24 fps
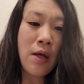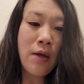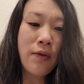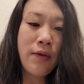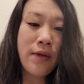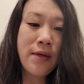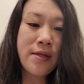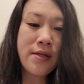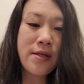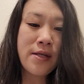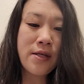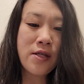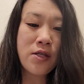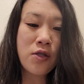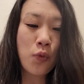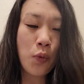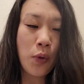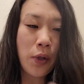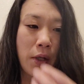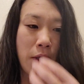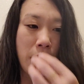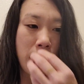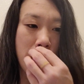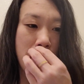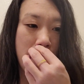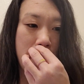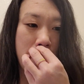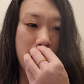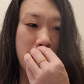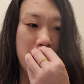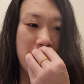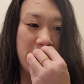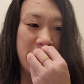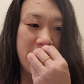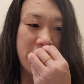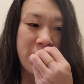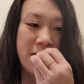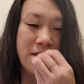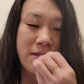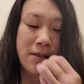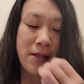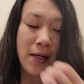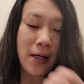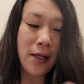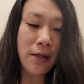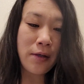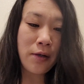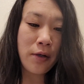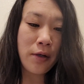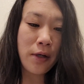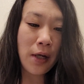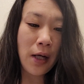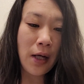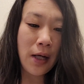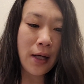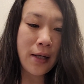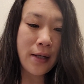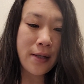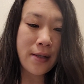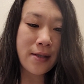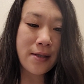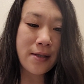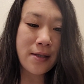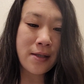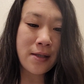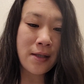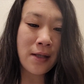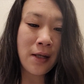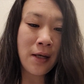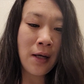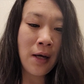This is where the standardized